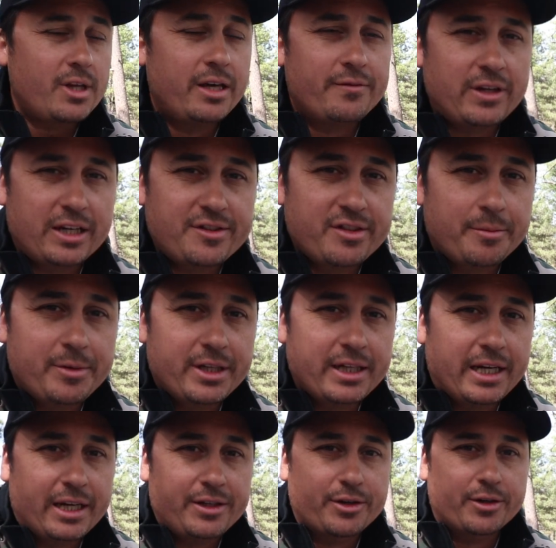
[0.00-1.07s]
If that's something
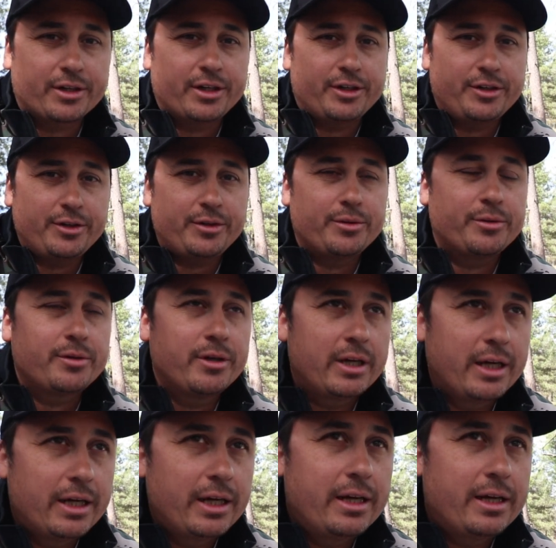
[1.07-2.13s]
that you're going to do,
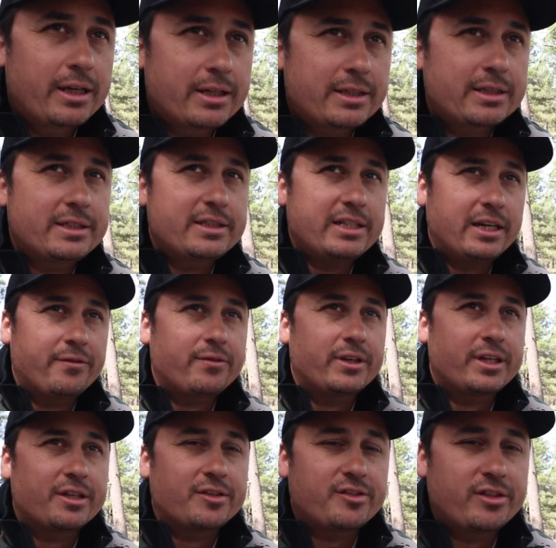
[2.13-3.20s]

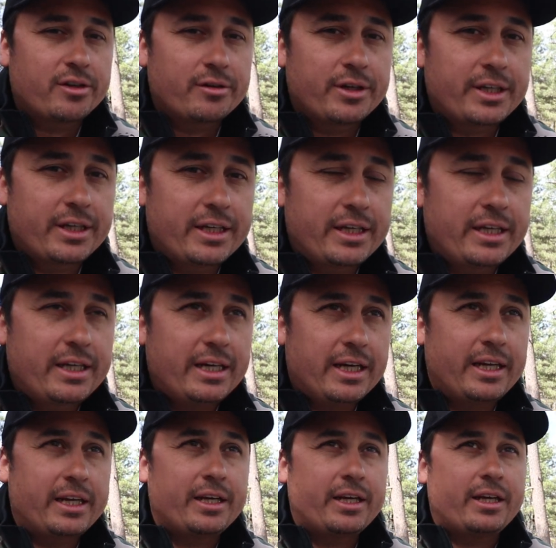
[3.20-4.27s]
definitely considering
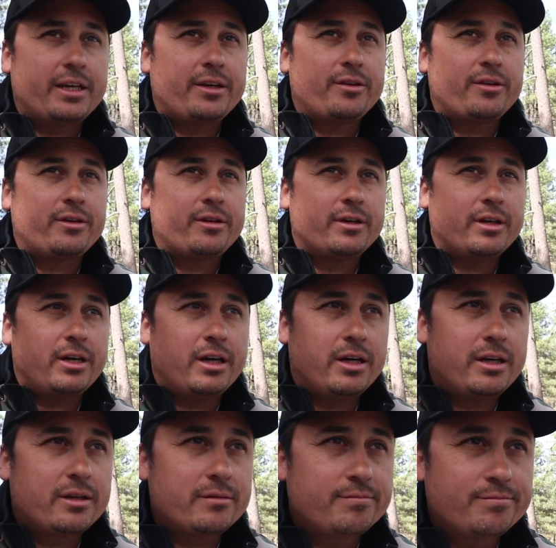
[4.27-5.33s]
getting
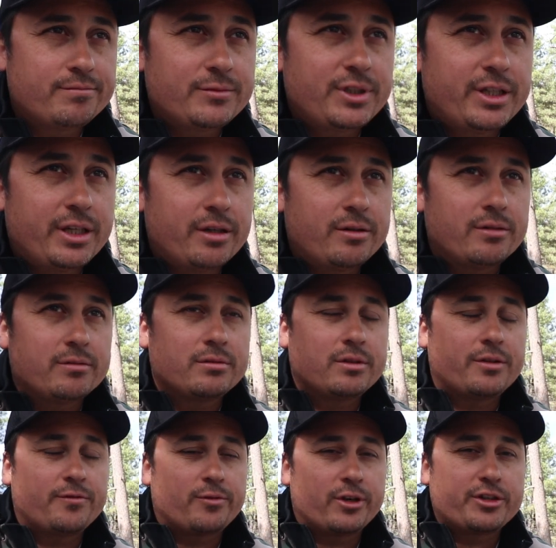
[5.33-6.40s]
a you know, a
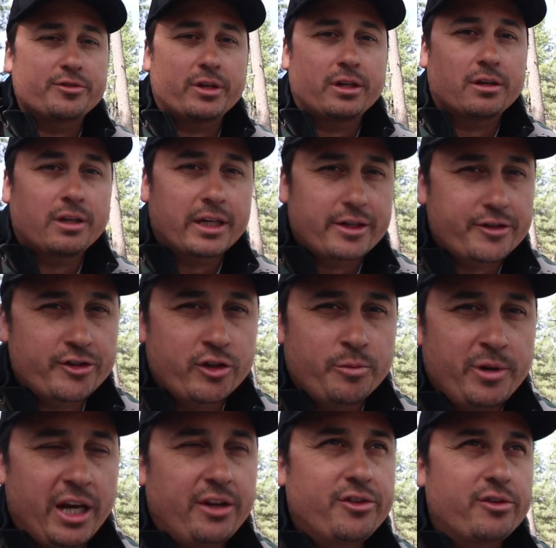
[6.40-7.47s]
refrigerator like a
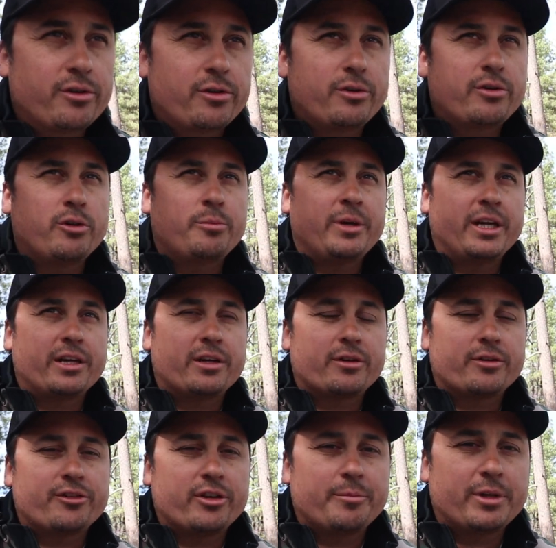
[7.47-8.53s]
Snowmaster or a Dometic
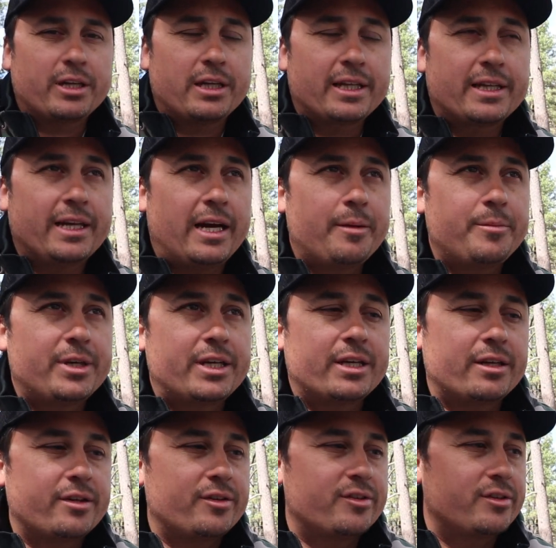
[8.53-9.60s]
or something like that,
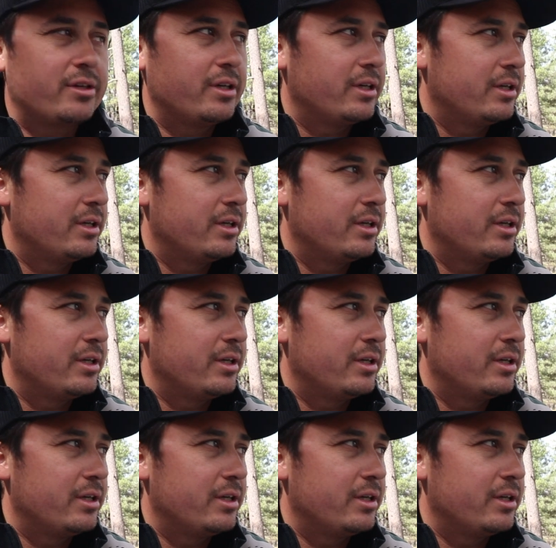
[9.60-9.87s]
because